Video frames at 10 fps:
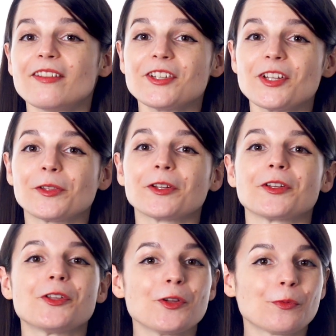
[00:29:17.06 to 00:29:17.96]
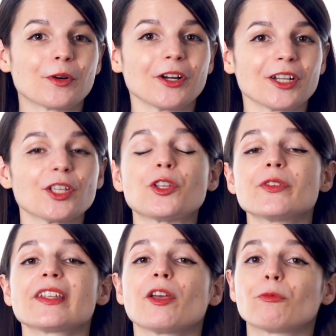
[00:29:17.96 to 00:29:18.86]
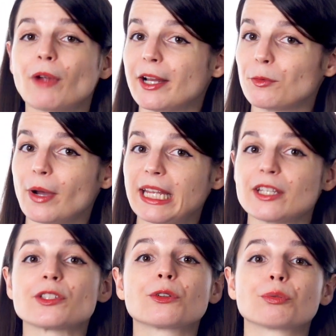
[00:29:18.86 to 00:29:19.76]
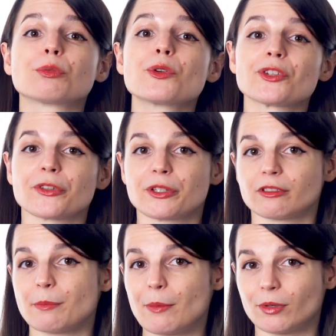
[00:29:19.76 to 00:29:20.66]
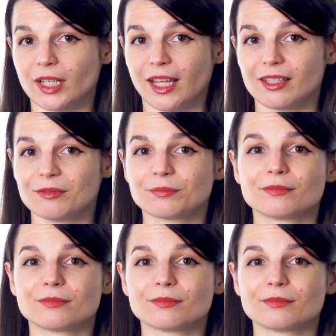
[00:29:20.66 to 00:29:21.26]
After you learn a new word, using it right away is crucial to remembering it.